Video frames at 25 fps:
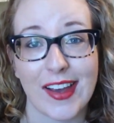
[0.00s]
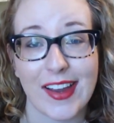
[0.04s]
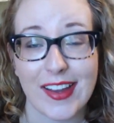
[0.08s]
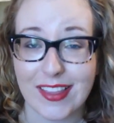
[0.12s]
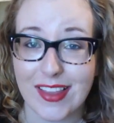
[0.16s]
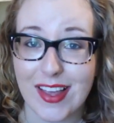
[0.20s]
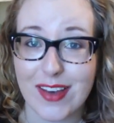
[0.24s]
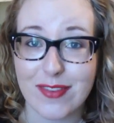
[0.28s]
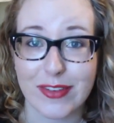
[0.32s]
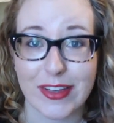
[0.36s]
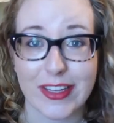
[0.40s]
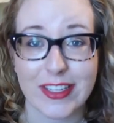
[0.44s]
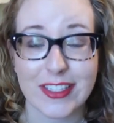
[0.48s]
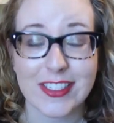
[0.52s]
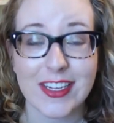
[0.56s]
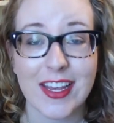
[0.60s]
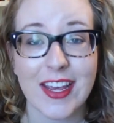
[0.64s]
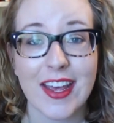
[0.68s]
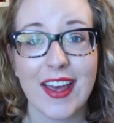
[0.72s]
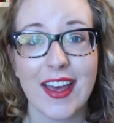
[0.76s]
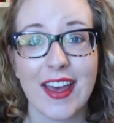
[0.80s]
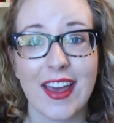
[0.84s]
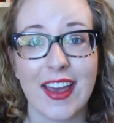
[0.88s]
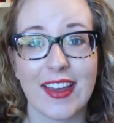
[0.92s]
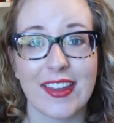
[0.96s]
I love it,
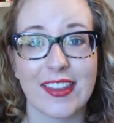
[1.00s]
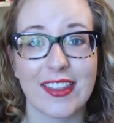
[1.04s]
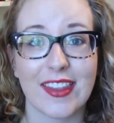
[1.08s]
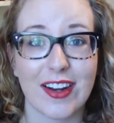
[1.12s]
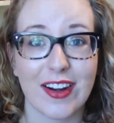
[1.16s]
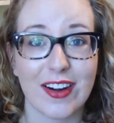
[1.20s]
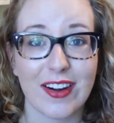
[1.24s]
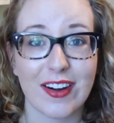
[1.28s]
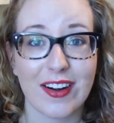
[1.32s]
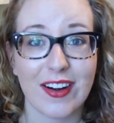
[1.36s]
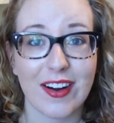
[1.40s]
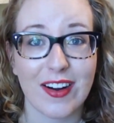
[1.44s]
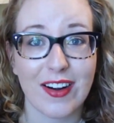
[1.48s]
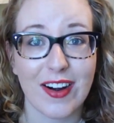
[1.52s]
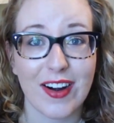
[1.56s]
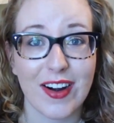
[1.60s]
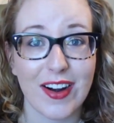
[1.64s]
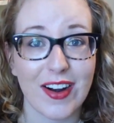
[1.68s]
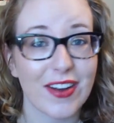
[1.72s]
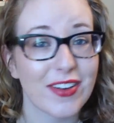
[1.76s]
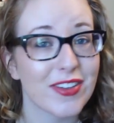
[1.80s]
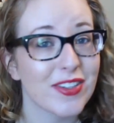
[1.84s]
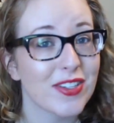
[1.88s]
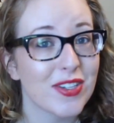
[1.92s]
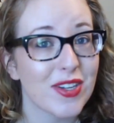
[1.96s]
and there
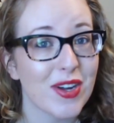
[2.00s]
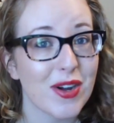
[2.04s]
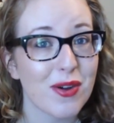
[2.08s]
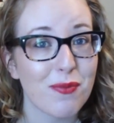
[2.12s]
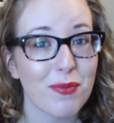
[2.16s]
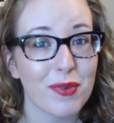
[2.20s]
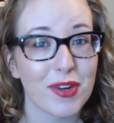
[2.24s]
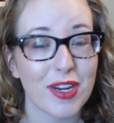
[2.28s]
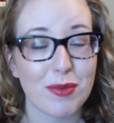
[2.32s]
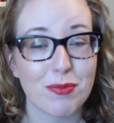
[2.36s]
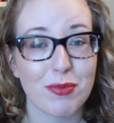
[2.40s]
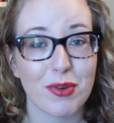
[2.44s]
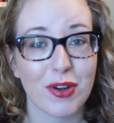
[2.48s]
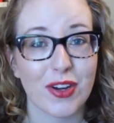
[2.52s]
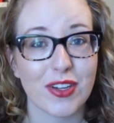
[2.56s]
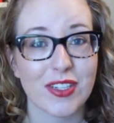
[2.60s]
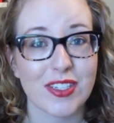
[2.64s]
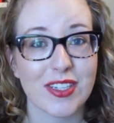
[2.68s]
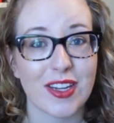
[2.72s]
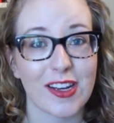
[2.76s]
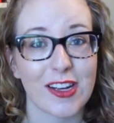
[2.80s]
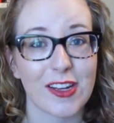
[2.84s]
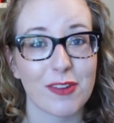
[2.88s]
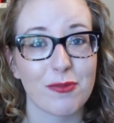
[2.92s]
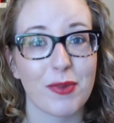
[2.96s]
are so many
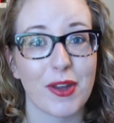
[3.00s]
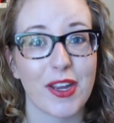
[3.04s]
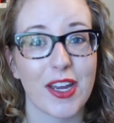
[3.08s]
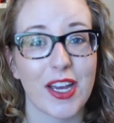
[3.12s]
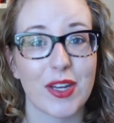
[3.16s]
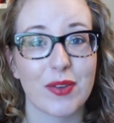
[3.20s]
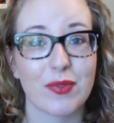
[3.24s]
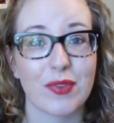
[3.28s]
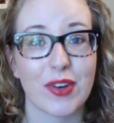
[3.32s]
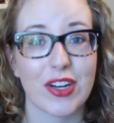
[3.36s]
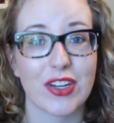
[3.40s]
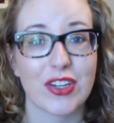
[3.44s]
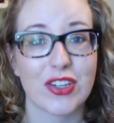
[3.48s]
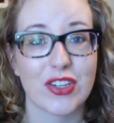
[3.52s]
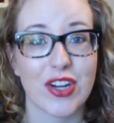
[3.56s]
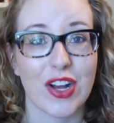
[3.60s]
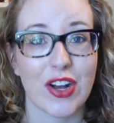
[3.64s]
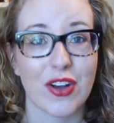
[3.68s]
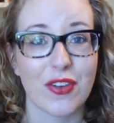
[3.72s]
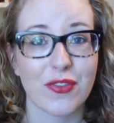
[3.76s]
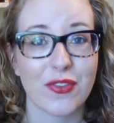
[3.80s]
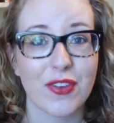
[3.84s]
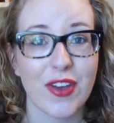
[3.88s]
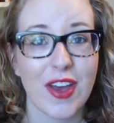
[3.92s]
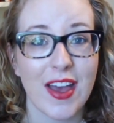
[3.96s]
books on my unread
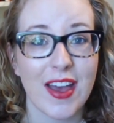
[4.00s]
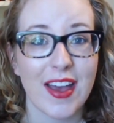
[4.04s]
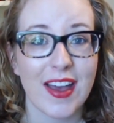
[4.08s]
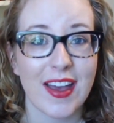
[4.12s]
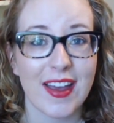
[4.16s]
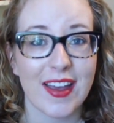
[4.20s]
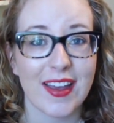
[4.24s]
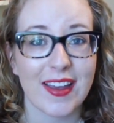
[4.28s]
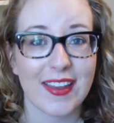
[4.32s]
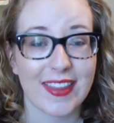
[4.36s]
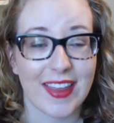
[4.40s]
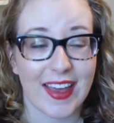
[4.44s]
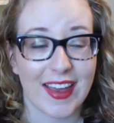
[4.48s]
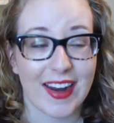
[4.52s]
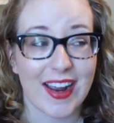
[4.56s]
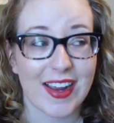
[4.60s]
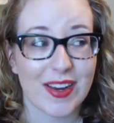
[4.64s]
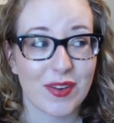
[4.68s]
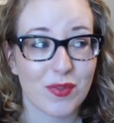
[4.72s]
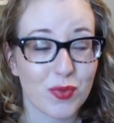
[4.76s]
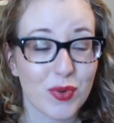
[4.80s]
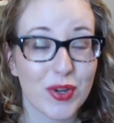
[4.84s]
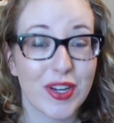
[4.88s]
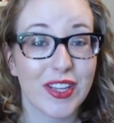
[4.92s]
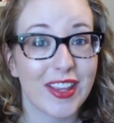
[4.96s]
shelf that I
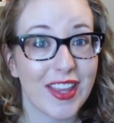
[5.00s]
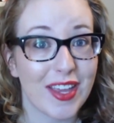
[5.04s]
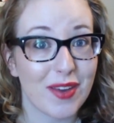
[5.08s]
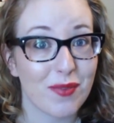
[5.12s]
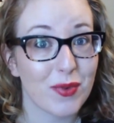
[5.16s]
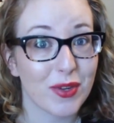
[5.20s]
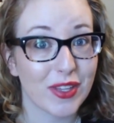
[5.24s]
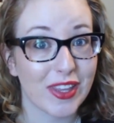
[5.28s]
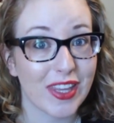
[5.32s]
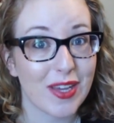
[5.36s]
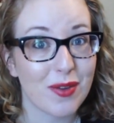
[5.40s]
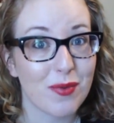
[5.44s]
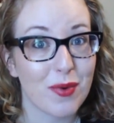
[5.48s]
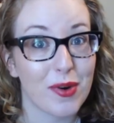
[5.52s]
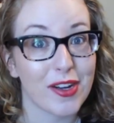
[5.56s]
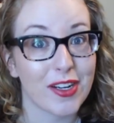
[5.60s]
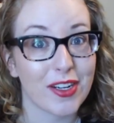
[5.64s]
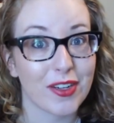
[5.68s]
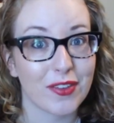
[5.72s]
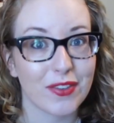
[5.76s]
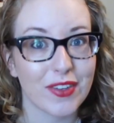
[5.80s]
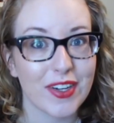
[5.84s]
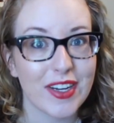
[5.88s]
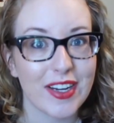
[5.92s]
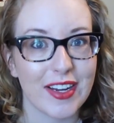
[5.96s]
really, really want
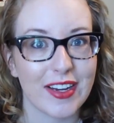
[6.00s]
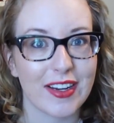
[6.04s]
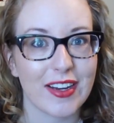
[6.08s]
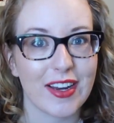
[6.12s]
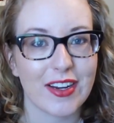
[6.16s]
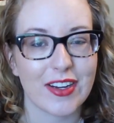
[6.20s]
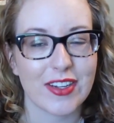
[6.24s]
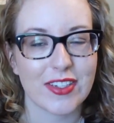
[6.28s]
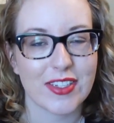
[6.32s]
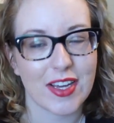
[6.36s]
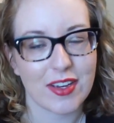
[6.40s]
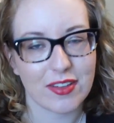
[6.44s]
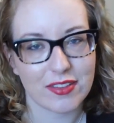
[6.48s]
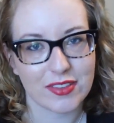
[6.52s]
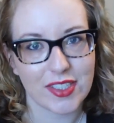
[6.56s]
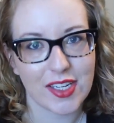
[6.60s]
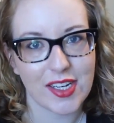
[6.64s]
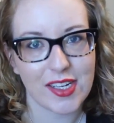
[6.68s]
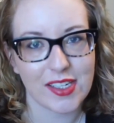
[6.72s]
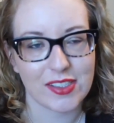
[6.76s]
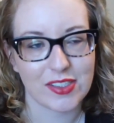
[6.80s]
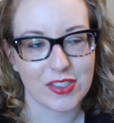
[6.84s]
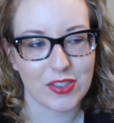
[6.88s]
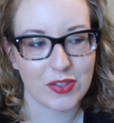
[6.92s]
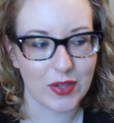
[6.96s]
to read. I just haven't
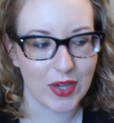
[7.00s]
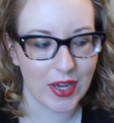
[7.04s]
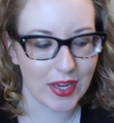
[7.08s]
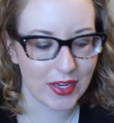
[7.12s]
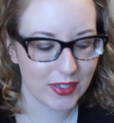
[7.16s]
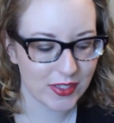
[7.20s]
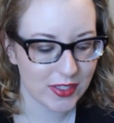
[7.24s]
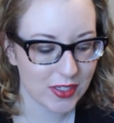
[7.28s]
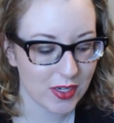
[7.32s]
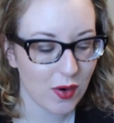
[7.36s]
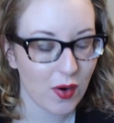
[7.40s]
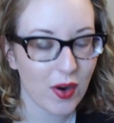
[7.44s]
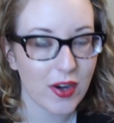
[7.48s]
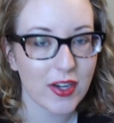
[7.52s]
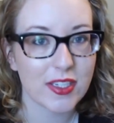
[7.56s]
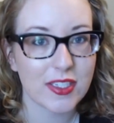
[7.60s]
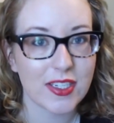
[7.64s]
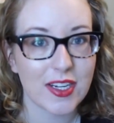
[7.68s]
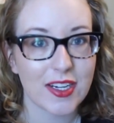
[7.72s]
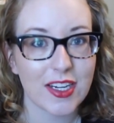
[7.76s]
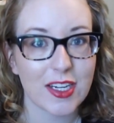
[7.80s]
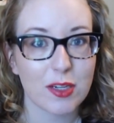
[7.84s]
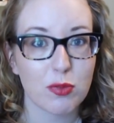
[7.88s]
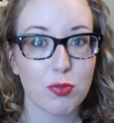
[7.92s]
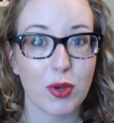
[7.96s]
gotten to yet. So I
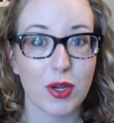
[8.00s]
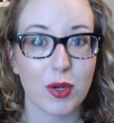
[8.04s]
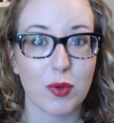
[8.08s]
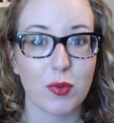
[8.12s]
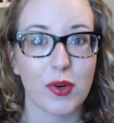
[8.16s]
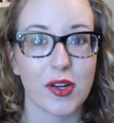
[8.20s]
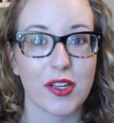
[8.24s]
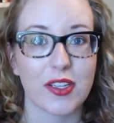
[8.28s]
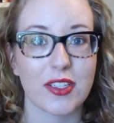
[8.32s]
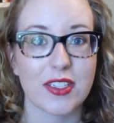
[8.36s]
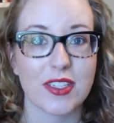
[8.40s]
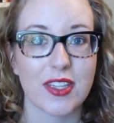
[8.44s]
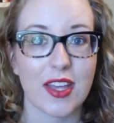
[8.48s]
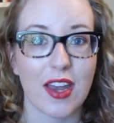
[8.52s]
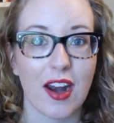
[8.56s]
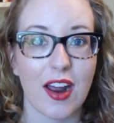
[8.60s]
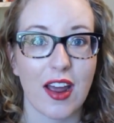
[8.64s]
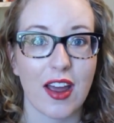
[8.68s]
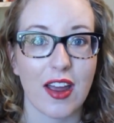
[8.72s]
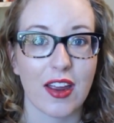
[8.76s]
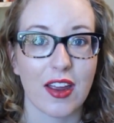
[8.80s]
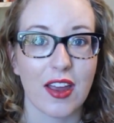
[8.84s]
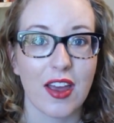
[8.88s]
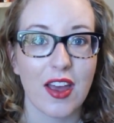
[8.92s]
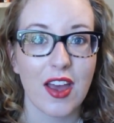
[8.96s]
decided to pick ones that
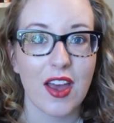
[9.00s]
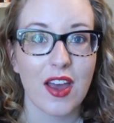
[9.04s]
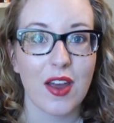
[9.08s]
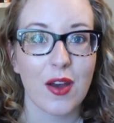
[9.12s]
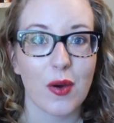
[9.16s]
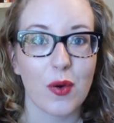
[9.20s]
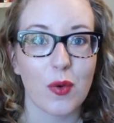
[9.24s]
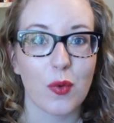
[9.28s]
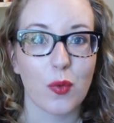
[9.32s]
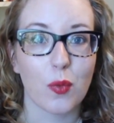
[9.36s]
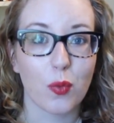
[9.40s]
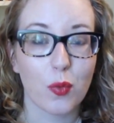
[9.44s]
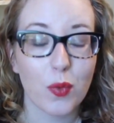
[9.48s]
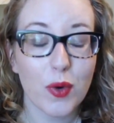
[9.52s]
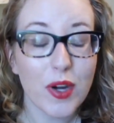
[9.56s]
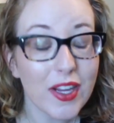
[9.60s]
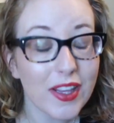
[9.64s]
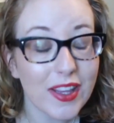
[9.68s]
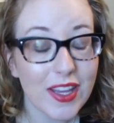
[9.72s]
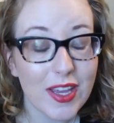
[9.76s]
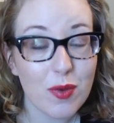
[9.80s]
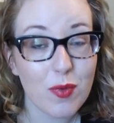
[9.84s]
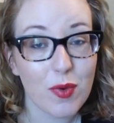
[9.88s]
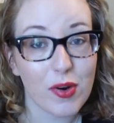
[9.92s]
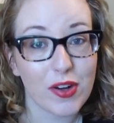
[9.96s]
I
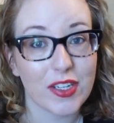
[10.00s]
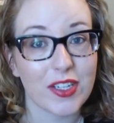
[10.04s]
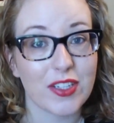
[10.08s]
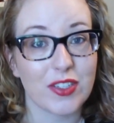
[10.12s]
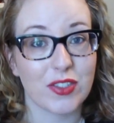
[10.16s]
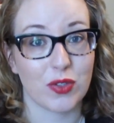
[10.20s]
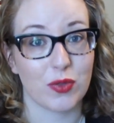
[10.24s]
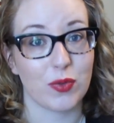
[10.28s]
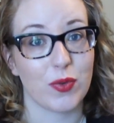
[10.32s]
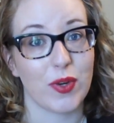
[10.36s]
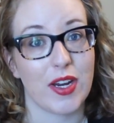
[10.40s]
really wanted to